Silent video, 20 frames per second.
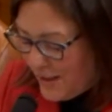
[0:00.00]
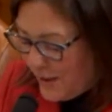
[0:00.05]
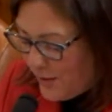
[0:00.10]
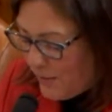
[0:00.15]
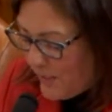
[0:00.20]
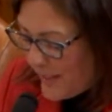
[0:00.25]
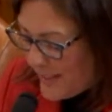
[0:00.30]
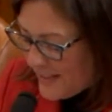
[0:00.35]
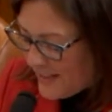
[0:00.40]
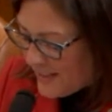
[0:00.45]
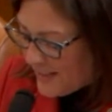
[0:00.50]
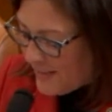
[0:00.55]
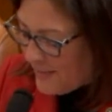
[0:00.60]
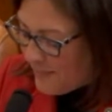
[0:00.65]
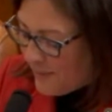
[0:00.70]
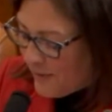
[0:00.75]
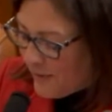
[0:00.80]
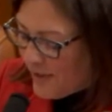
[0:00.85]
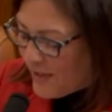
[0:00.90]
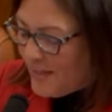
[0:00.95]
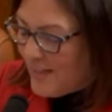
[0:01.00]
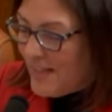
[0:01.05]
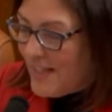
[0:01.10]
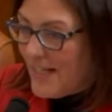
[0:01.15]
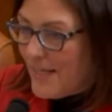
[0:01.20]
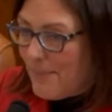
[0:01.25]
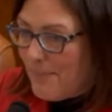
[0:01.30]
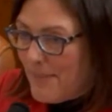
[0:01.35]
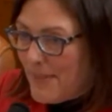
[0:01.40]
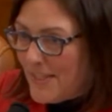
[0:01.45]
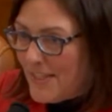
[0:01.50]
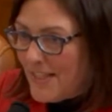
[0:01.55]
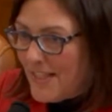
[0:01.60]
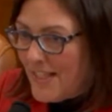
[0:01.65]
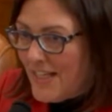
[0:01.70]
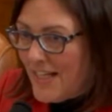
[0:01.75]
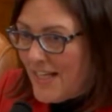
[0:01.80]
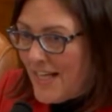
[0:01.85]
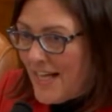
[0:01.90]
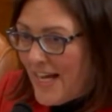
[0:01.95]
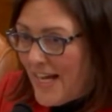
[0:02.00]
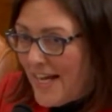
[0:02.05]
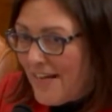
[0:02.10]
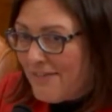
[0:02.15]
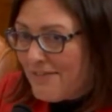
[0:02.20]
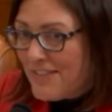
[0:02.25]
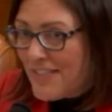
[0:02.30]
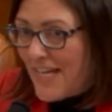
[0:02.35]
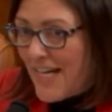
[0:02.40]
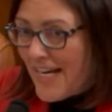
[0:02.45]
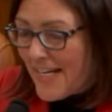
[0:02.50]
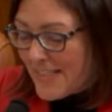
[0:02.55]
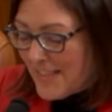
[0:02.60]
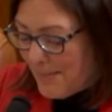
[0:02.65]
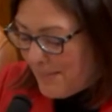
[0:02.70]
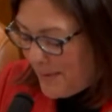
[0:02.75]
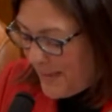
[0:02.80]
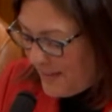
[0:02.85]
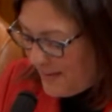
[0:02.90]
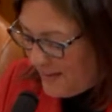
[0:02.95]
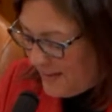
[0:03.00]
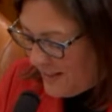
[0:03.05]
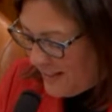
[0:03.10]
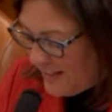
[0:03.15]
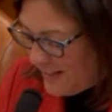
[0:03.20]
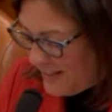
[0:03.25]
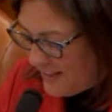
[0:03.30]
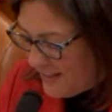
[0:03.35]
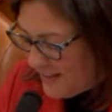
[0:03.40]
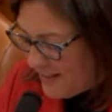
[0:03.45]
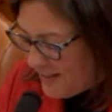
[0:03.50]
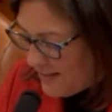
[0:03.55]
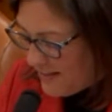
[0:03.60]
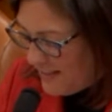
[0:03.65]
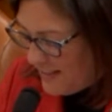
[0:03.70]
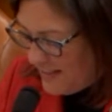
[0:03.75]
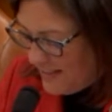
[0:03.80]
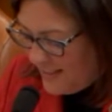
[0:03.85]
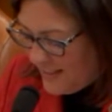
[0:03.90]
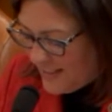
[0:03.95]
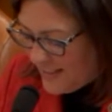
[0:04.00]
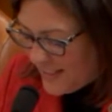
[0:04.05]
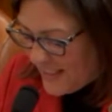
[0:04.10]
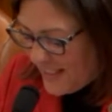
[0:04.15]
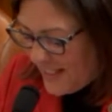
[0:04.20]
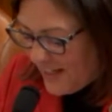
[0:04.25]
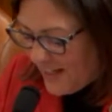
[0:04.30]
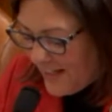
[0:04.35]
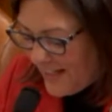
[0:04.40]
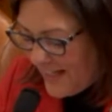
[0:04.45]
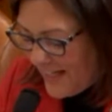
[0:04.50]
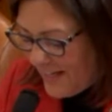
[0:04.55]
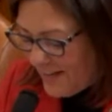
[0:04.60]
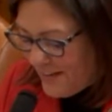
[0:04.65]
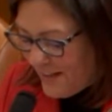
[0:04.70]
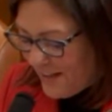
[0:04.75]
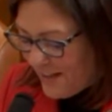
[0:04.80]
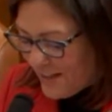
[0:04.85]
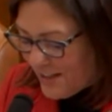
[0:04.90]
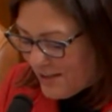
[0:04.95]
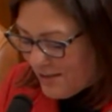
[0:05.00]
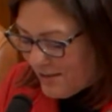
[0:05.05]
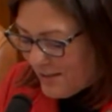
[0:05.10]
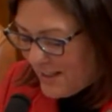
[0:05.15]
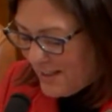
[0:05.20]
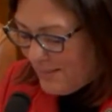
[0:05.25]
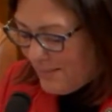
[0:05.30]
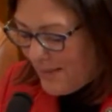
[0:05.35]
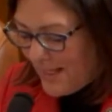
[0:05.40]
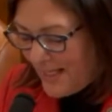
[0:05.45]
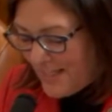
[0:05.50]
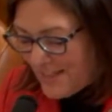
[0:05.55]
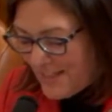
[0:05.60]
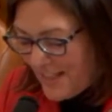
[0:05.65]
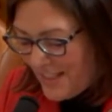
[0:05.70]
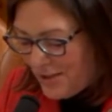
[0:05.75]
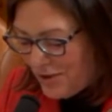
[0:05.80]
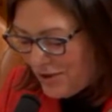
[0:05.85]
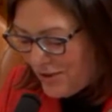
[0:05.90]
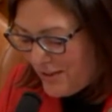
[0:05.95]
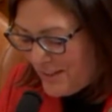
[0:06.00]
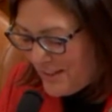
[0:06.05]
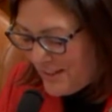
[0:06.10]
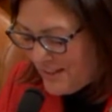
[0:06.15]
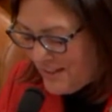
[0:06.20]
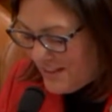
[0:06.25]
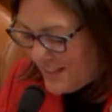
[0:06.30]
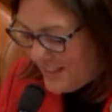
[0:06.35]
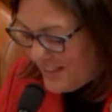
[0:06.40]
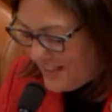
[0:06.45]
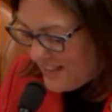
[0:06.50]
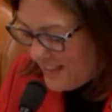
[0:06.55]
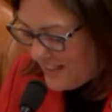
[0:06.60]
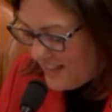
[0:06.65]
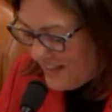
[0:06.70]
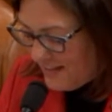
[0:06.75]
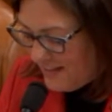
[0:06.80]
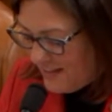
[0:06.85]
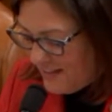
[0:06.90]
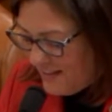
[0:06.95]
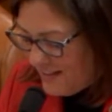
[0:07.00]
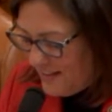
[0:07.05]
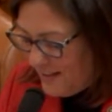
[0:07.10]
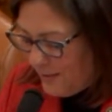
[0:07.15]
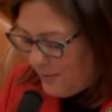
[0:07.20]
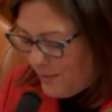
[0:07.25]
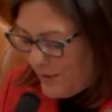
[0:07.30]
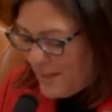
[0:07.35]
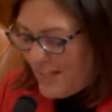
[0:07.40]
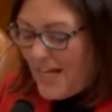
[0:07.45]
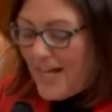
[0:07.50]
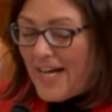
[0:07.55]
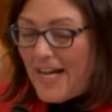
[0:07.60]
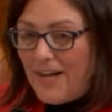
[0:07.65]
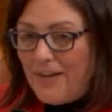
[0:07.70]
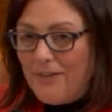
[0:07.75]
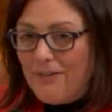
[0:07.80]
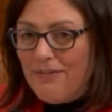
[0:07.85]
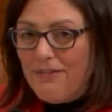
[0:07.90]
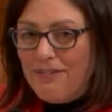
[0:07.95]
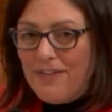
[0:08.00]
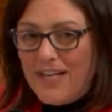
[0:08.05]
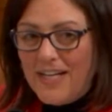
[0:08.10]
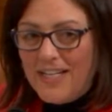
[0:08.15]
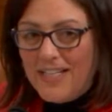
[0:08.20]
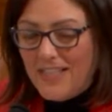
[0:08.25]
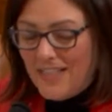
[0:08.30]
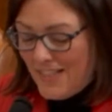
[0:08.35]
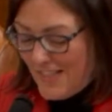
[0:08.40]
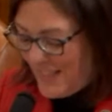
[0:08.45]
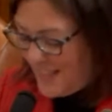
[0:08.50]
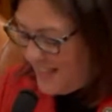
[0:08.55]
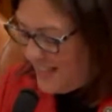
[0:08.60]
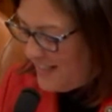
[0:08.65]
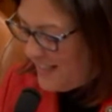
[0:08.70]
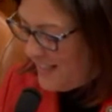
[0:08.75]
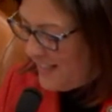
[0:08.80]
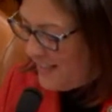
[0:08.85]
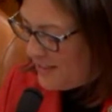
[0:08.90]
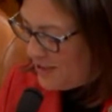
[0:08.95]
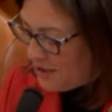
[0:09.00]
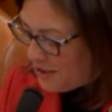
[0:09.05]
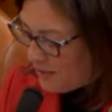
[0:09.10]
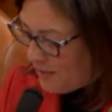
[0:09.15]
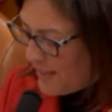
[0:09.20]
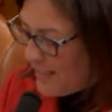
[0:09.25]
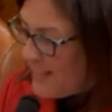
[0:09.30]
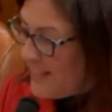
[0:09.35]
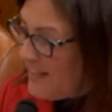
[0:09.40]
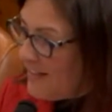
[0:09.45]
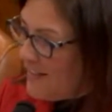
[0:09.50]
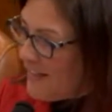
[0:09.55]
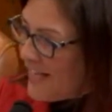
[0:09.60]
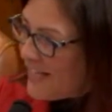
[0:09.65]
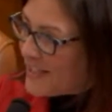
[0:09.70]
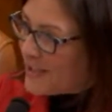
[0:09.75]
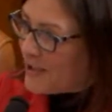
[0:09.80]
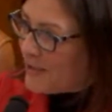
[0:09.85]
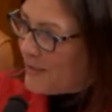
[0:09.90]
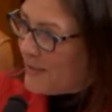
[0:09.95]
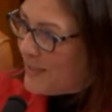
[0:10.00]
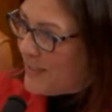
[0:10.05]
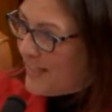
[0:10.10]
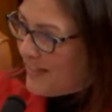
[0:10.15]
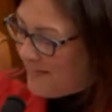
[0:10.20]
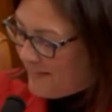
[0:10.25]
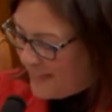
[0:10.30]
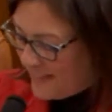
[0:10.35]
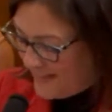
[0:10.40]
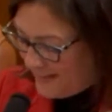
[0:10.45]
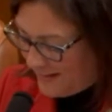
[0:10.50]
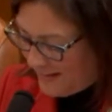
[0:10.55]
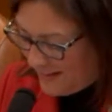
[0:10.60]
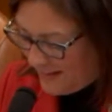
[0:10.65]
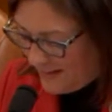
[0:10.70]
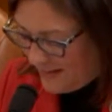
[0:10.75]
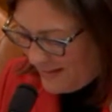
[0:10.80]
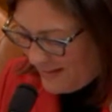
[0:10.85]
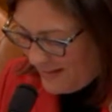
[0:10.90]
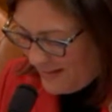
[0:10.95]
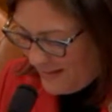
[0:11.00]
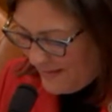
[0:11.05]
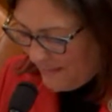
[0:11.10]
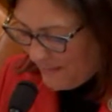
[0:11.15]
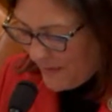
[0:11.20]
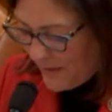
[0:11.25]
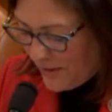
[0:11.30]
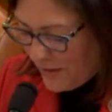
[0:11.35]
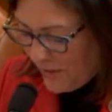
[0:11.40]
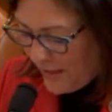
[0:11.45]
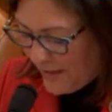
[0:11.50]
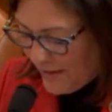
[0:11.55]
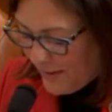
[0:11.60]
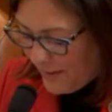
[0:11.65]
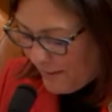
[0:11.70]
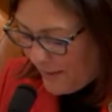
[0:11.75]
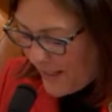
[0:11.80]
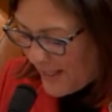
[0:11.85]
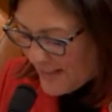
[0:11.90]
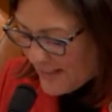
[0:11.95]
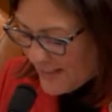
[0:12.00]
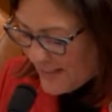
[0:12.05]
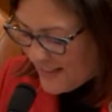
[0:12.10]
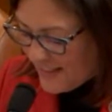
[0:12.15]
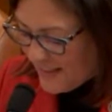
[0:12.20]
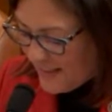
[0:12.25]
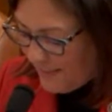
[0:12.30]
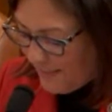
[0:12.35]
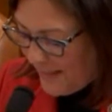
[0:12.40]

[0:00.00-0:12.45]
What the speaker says: who wasted more than $1.5 million taxpayer dollars to carry out their extreme anti-choice agenda without finding a shred of actual evidence. Throughout the process,